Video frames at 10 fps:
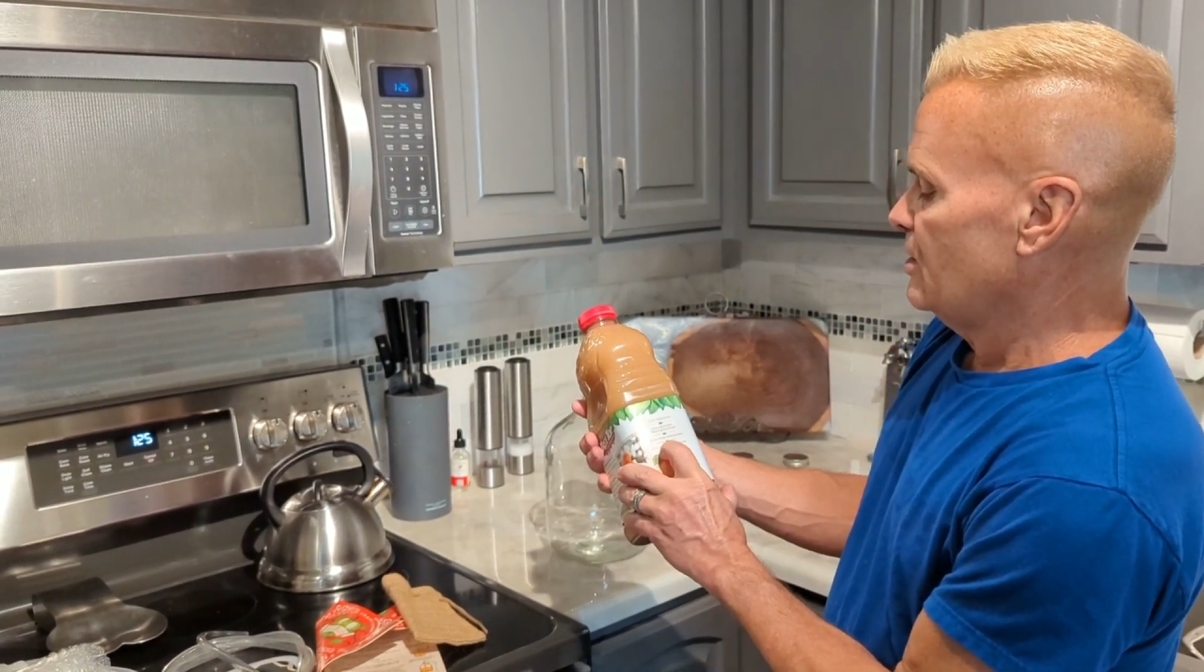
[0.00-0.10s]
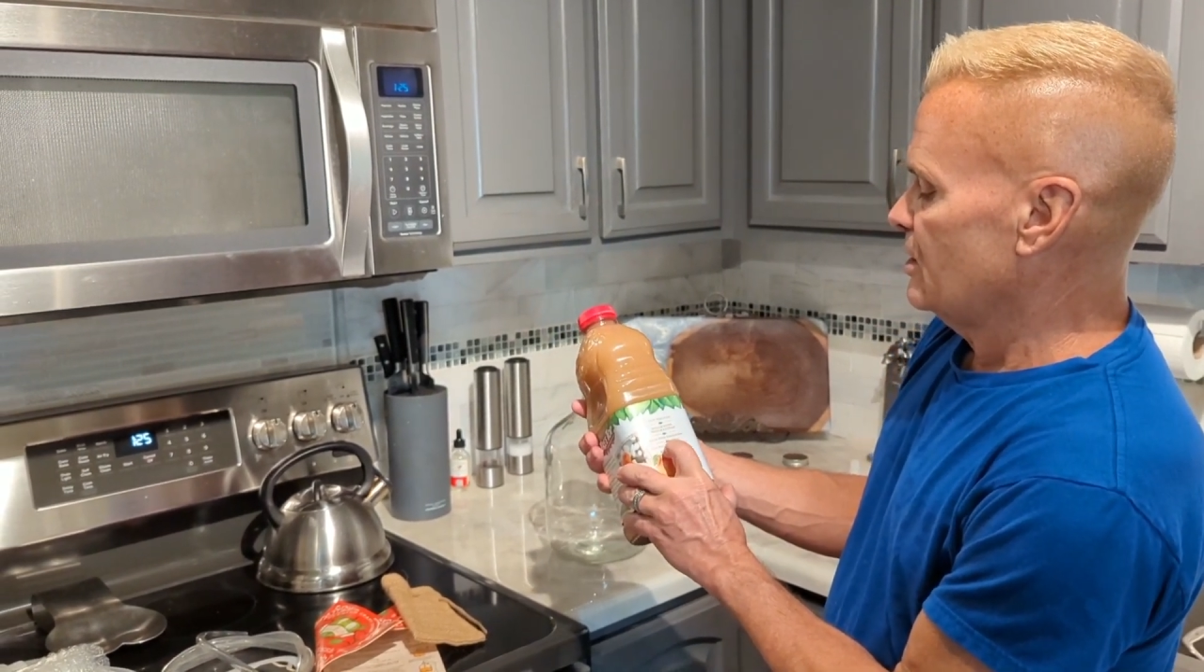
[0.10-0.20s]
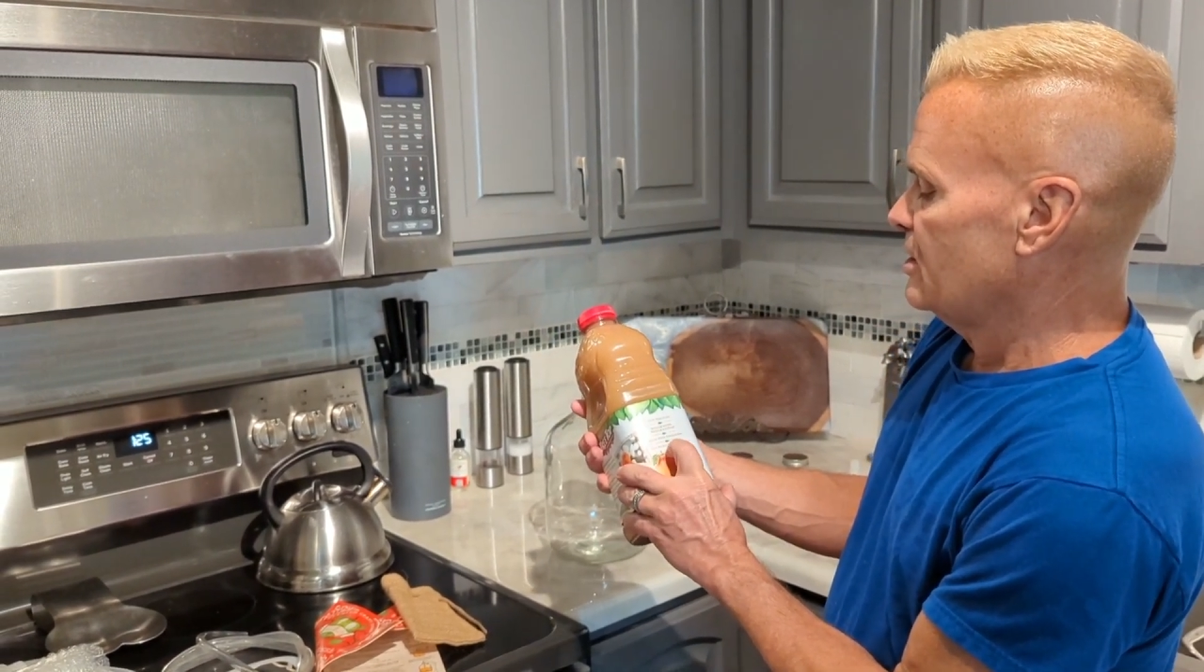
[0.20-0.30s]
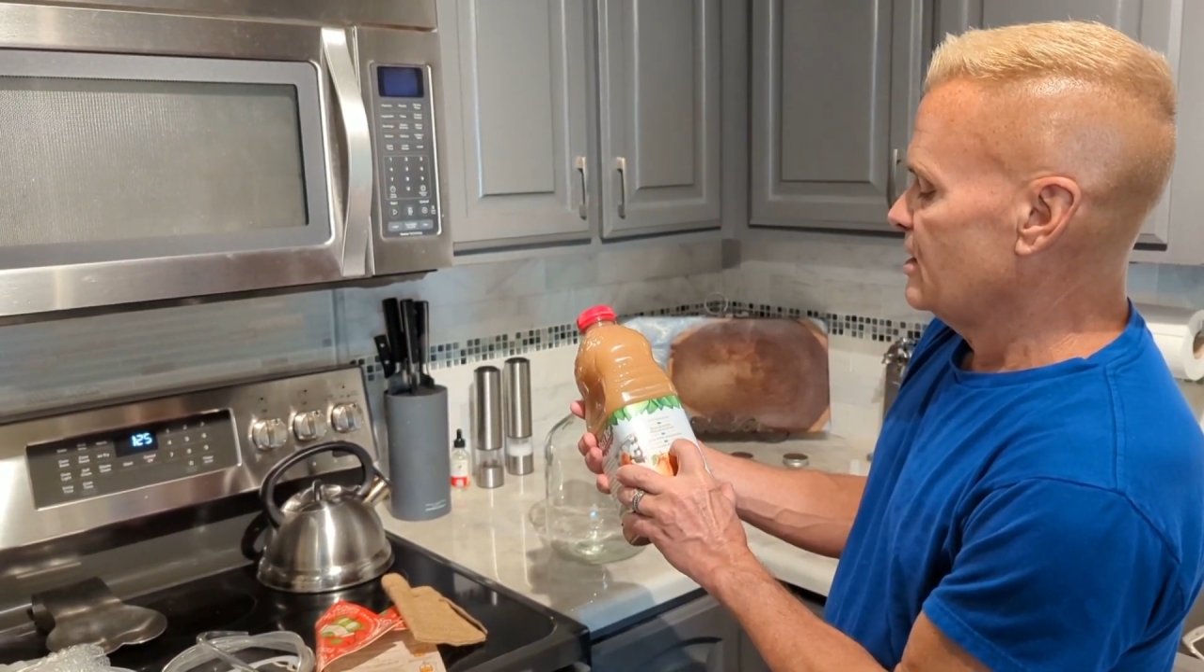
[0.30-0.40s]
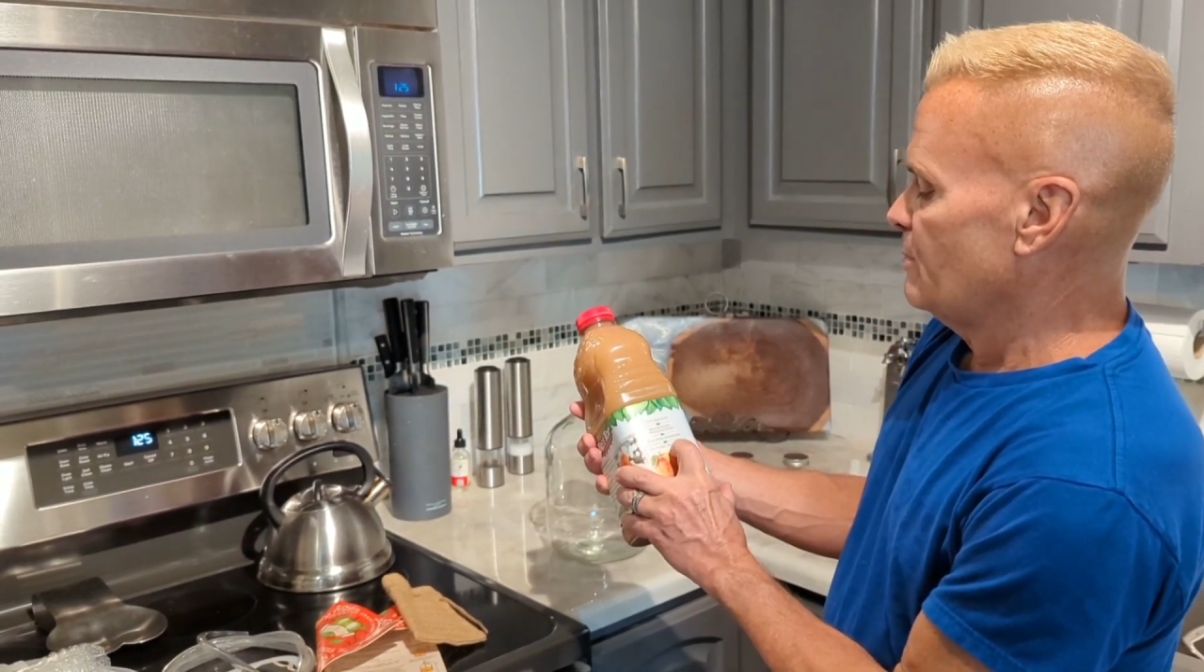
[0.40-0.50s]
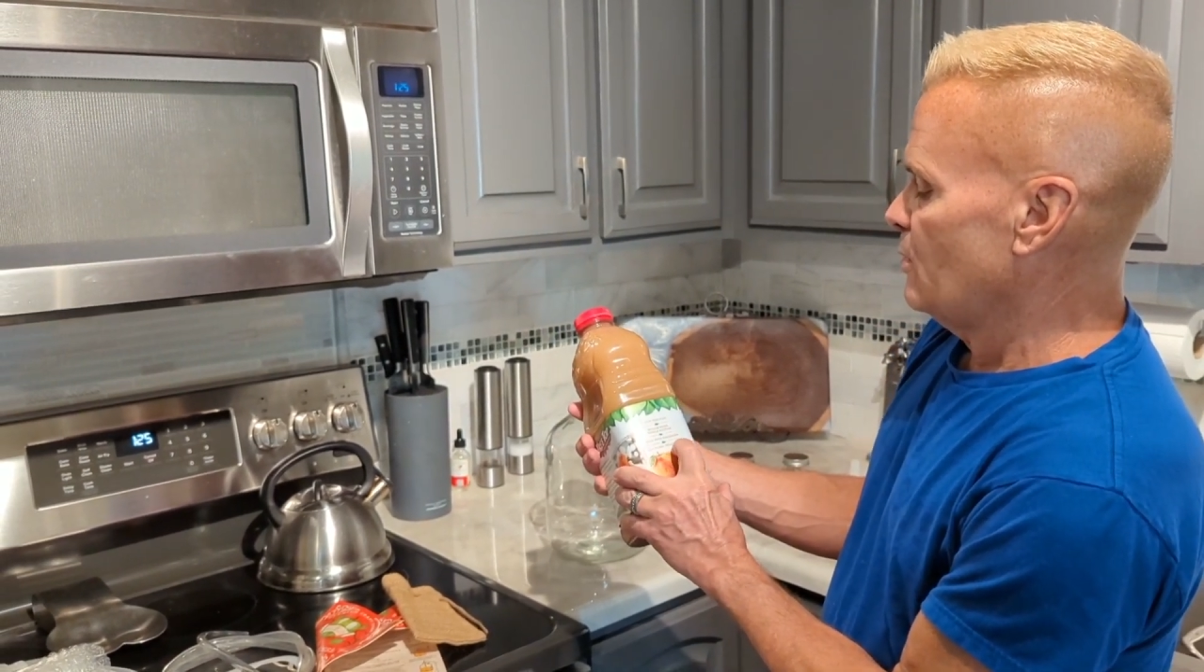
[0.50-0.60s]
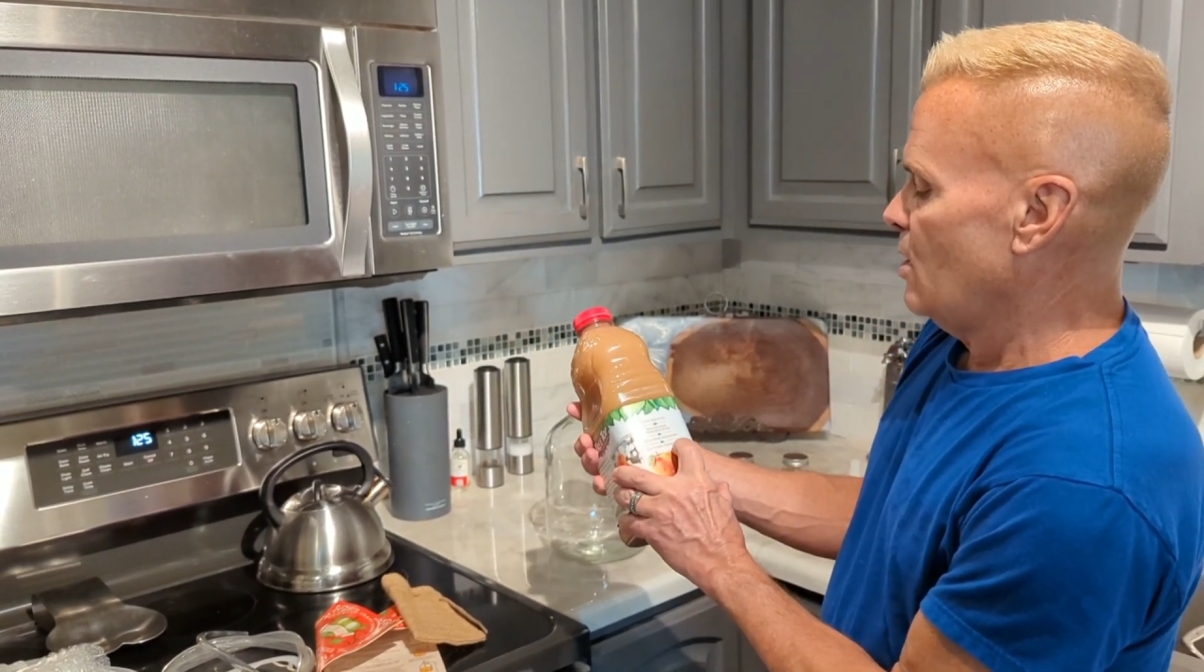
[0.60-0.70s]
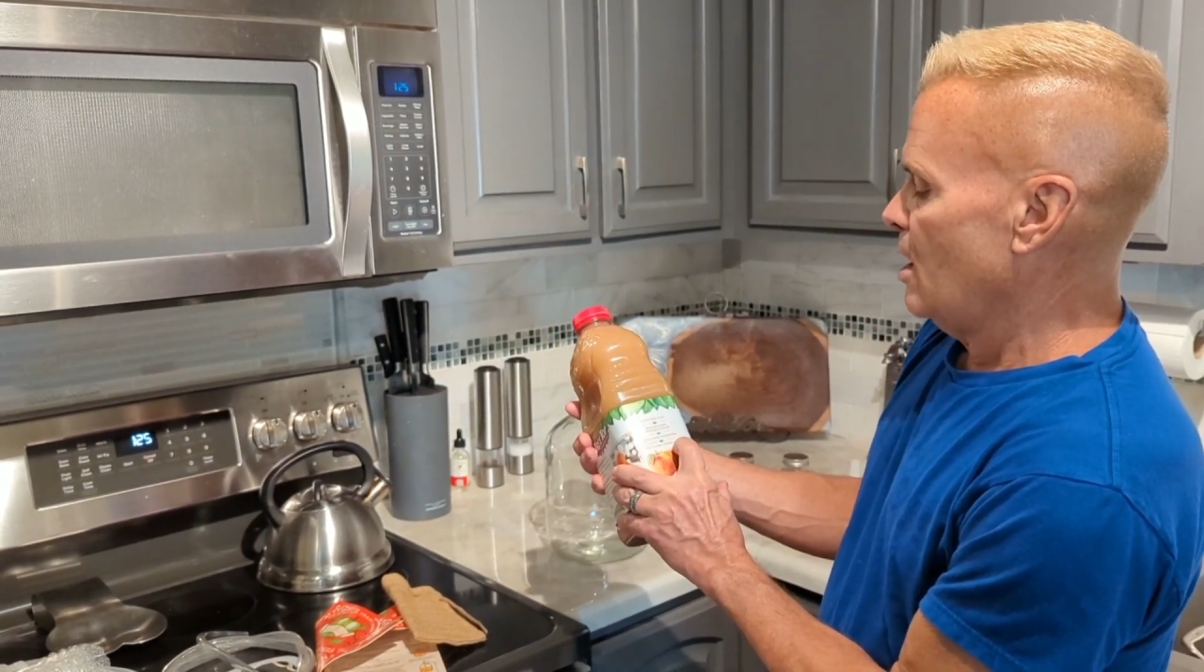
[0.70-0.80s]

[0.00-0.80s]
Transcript: just simple,